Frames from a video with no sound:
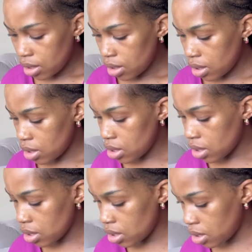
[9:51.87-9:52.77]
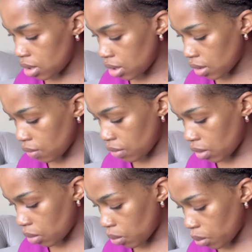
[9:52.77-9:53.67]
let's just see if
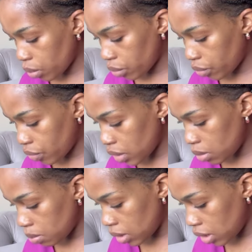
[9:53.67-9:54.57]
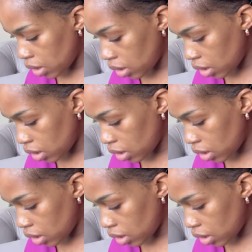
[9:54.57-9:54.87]
they will fit me